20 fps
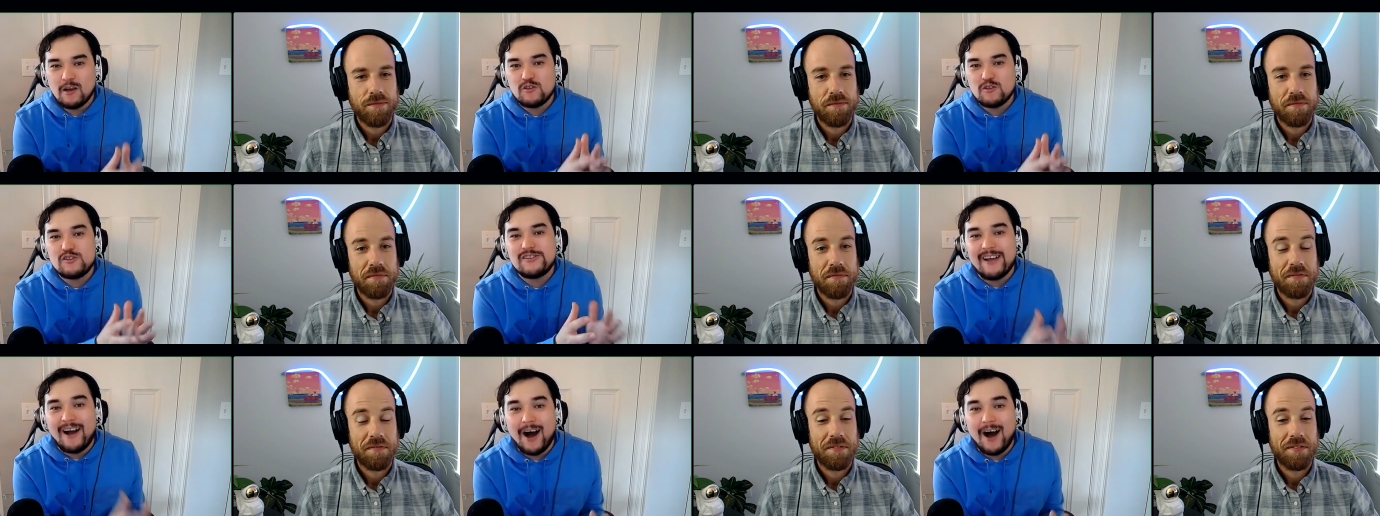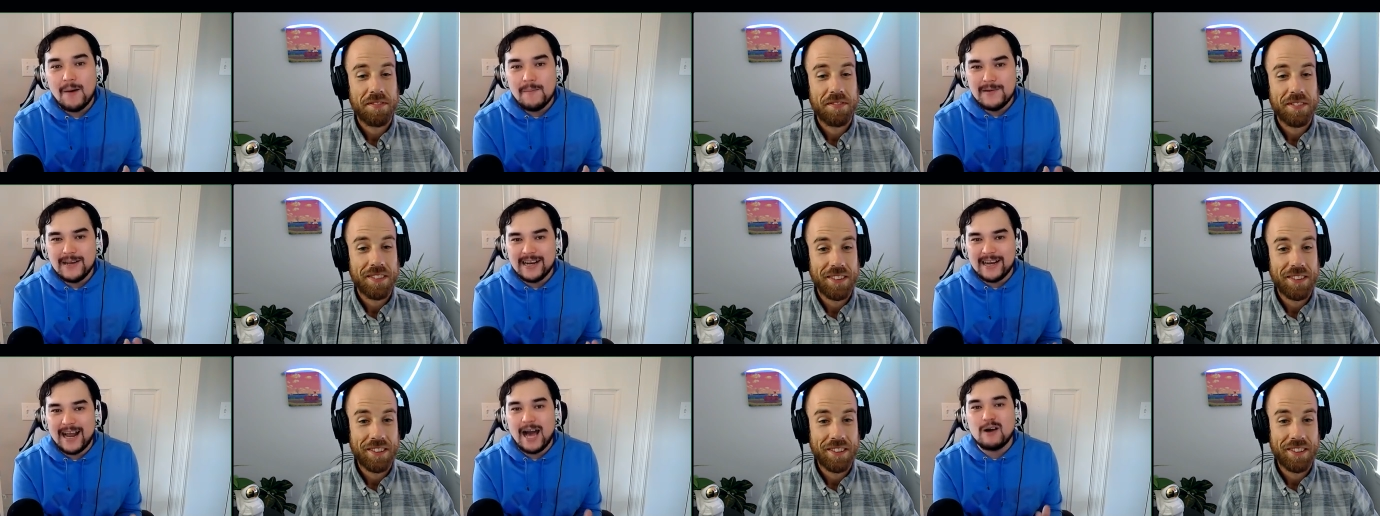Speaker 1: how
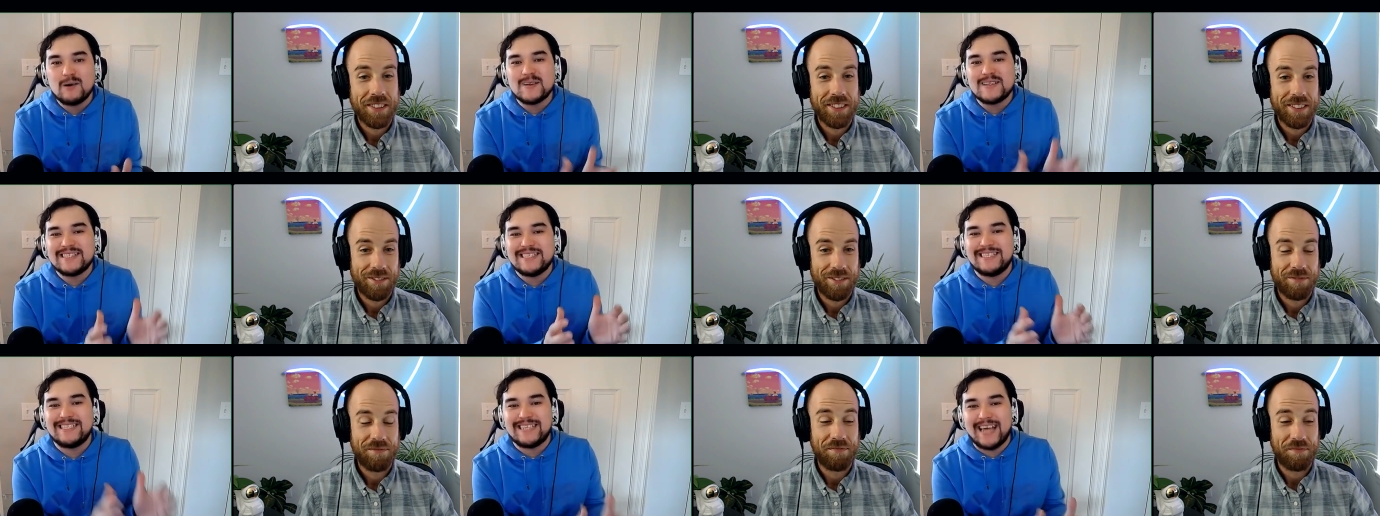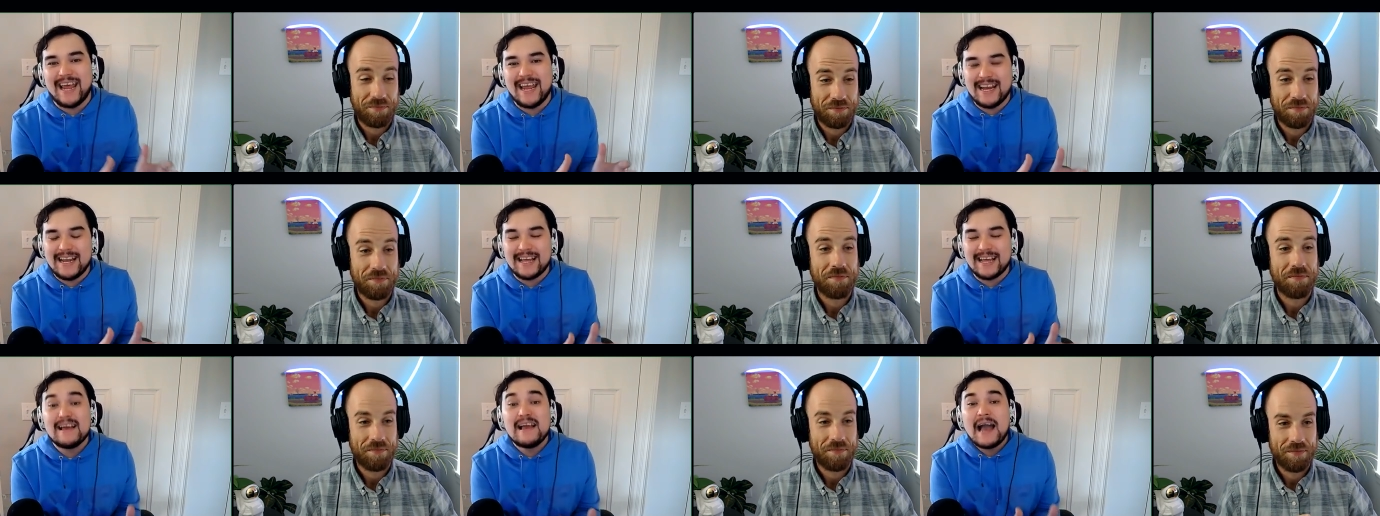dominant, how
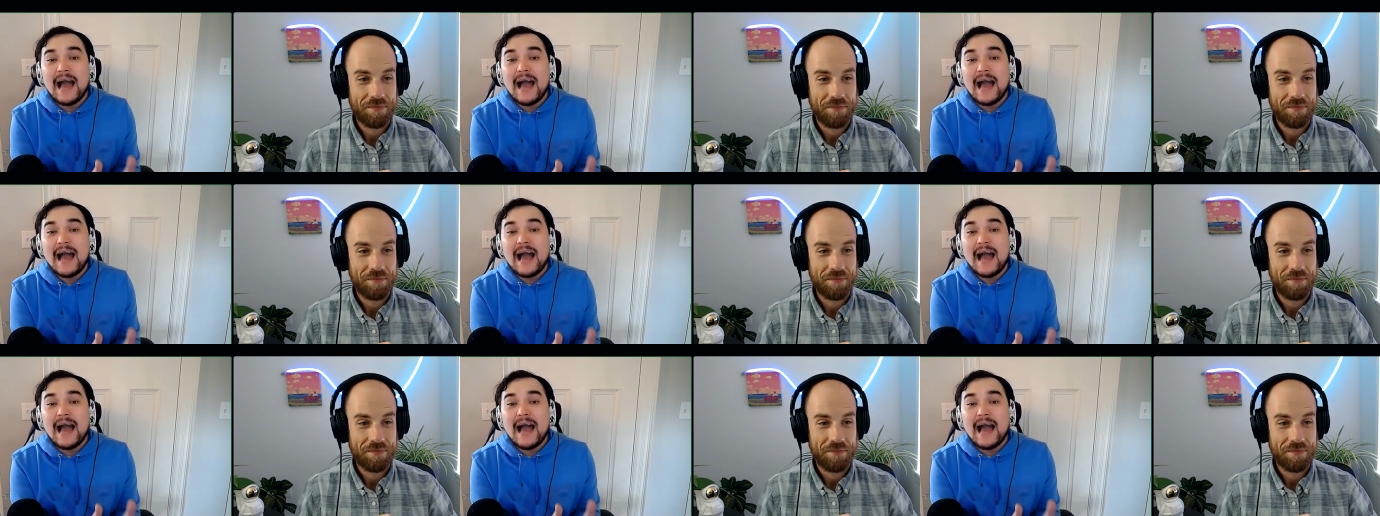exciting,